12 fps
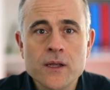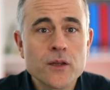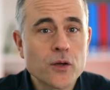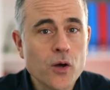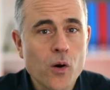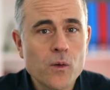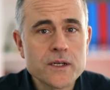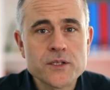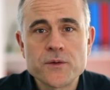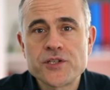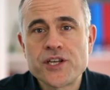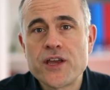The goal is
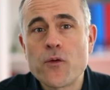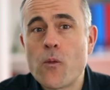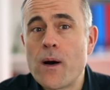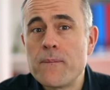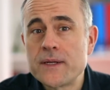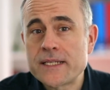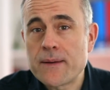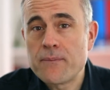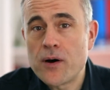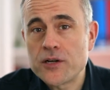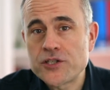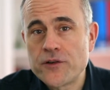to achieve a 1%
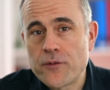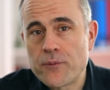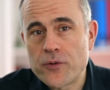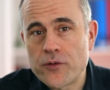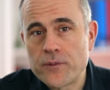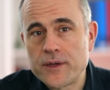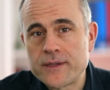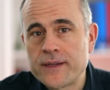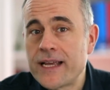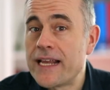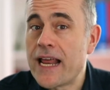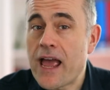margin of improvement
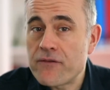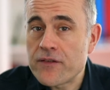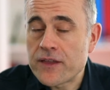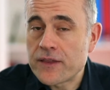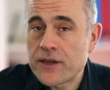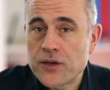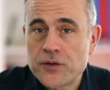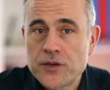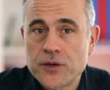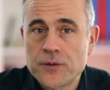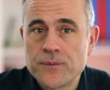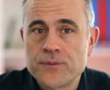in everything that you do.